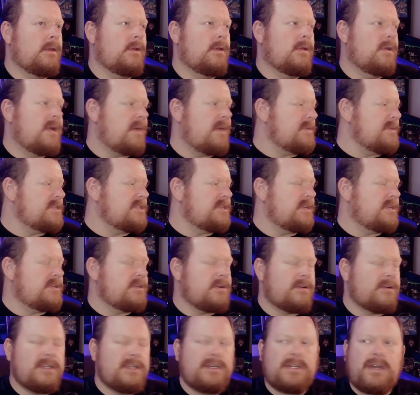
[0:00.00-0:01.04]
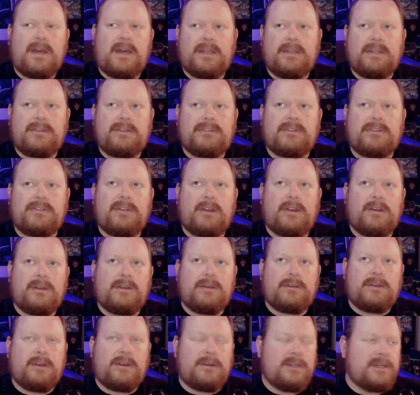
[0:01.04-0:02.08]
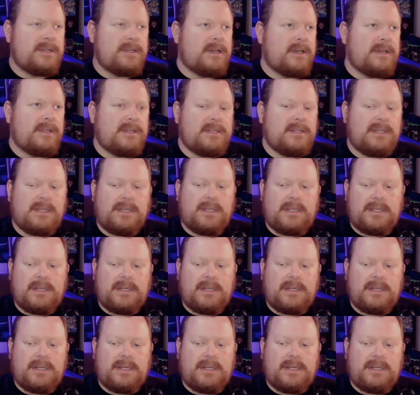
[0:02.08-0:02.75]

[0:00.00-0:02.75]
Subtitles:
How much did Dirty Donnie? So Dirty Donnie did